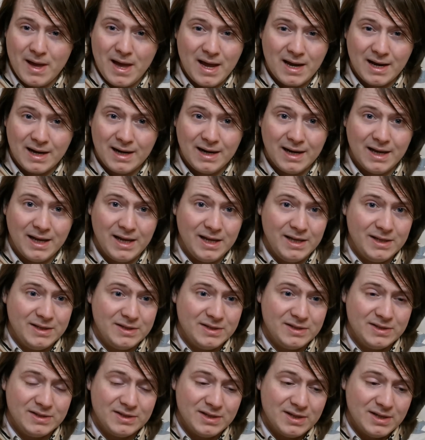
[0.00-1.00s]

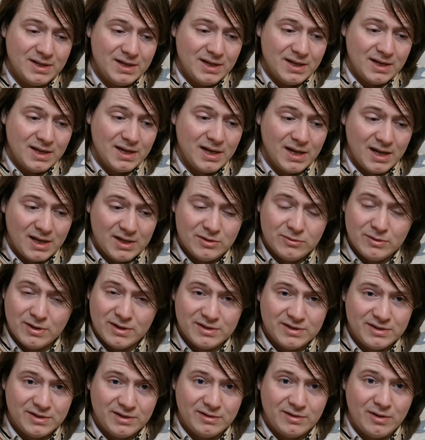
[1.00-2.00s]
accolades,
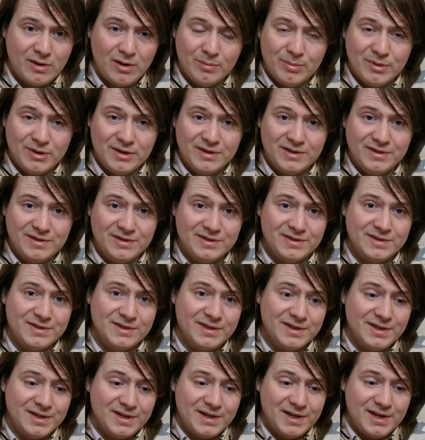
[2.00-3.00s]
interests and hobbies.
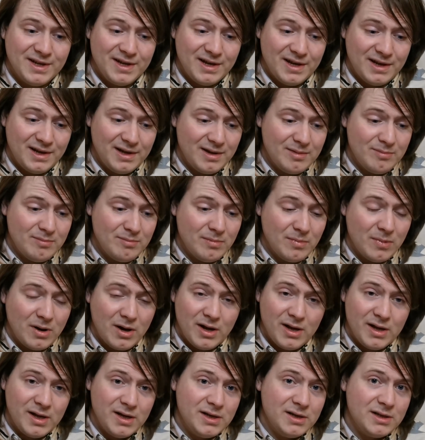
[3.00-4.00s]
And
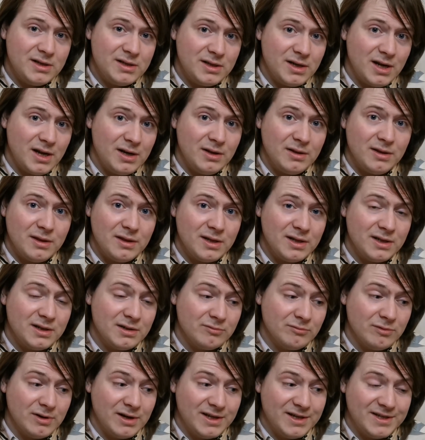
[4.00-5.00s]
another thing
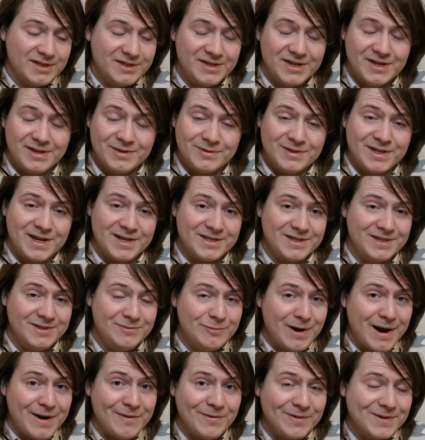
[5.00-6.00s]
to really consider is actually
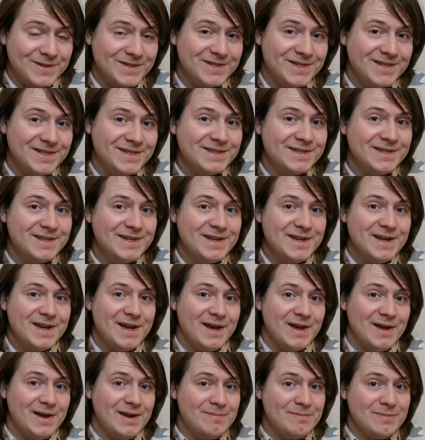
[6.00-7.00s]
references.
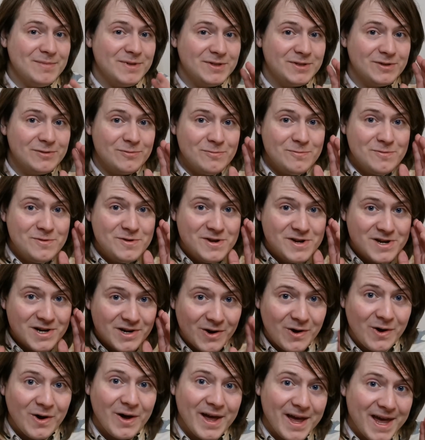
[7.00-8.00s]
Do
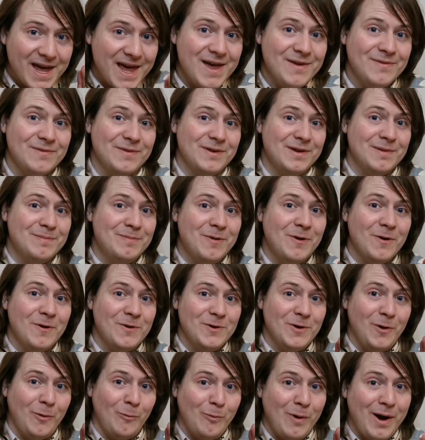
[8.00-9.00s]
not ever
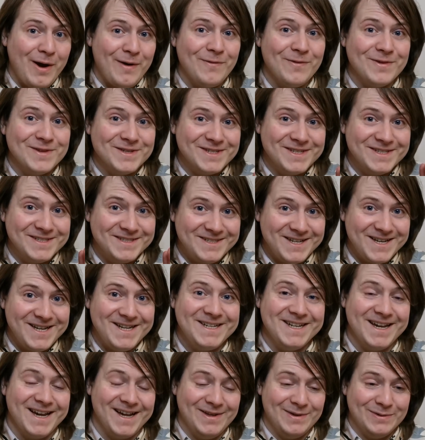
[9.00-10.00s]
put your references
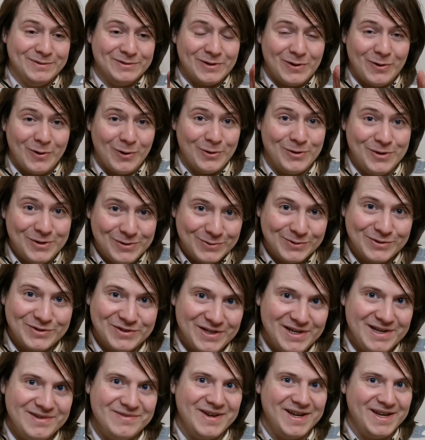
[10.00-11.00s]
details on your
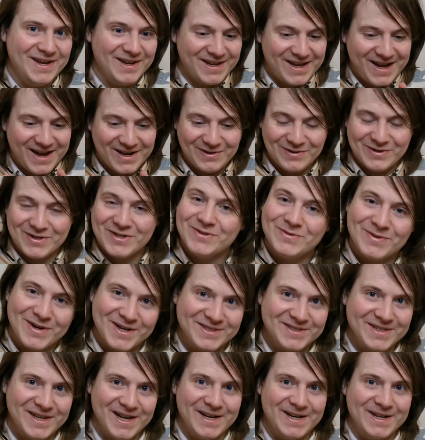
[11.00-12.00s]
CV. I cannot
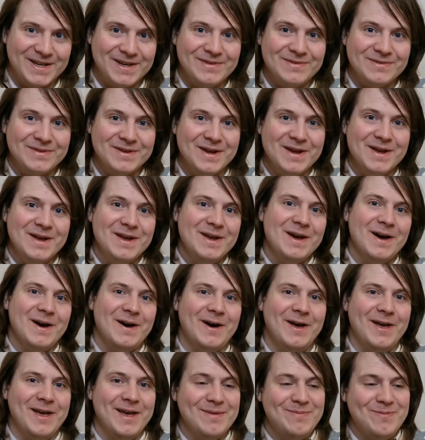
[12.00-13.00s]
stress that enough.
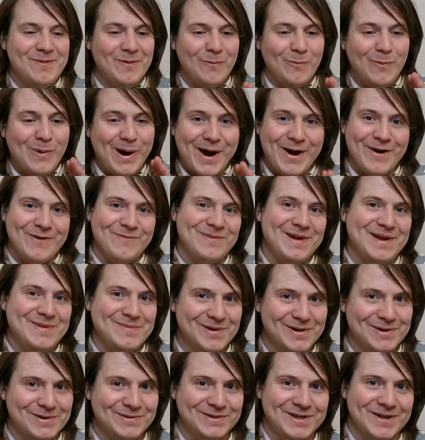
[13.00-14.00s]
I am aware of
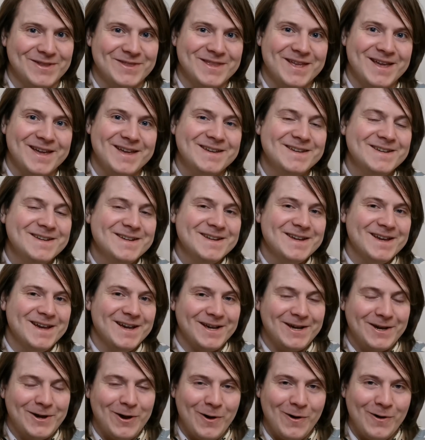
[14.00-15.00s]
people who have done that
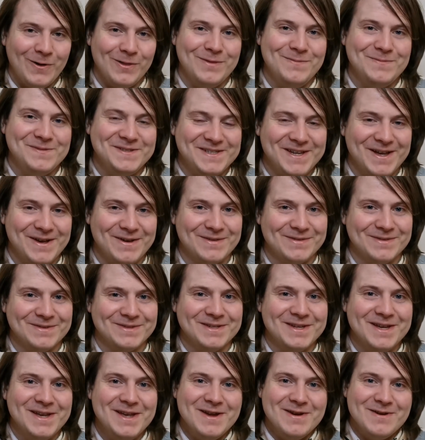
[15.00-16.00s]
and got
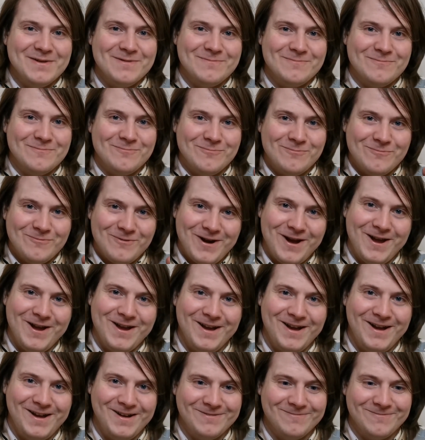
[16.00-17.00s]
themselves
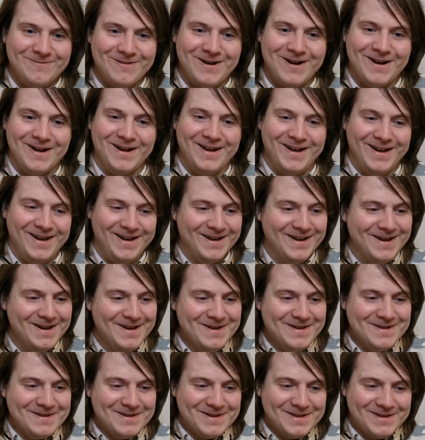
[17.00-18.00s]
really, really,
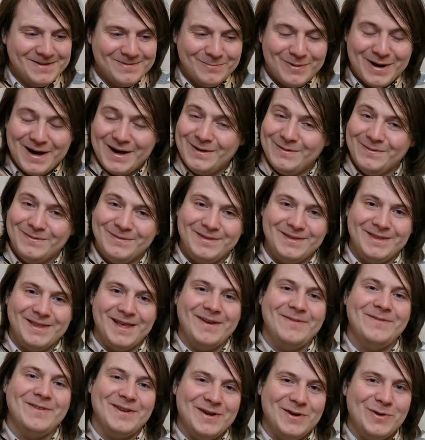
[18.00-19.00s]

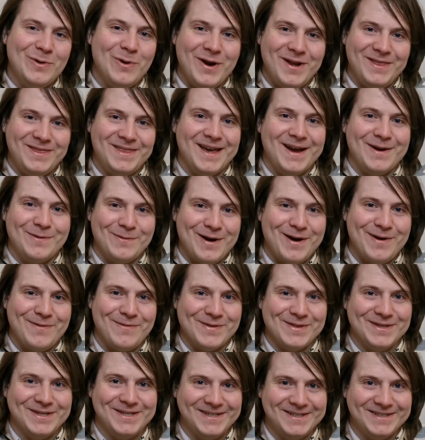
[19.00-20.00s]
they've annoyed their
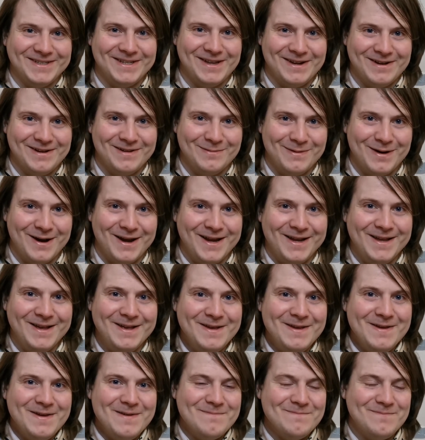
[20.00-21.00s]
references in a way,
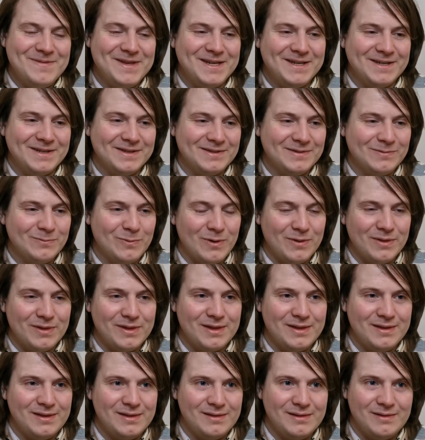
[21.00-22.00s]
because
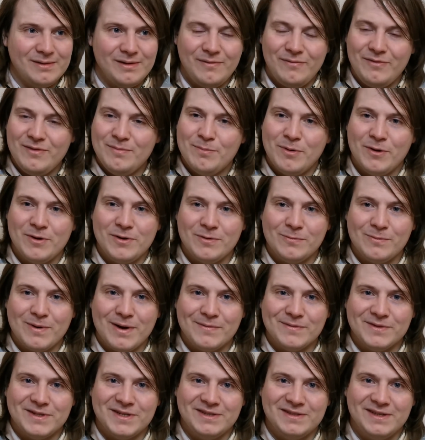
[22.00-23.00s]
if you put your
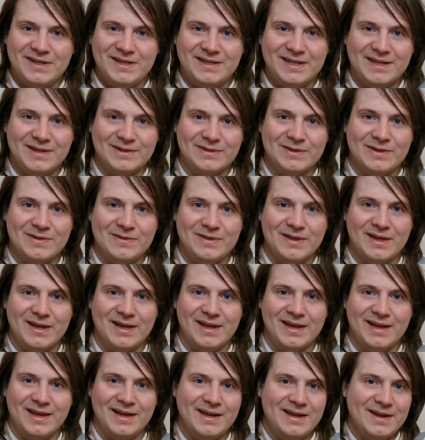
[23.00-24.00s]
references details on
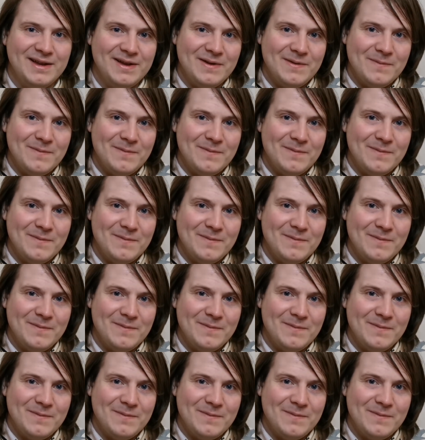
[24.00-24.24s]
there,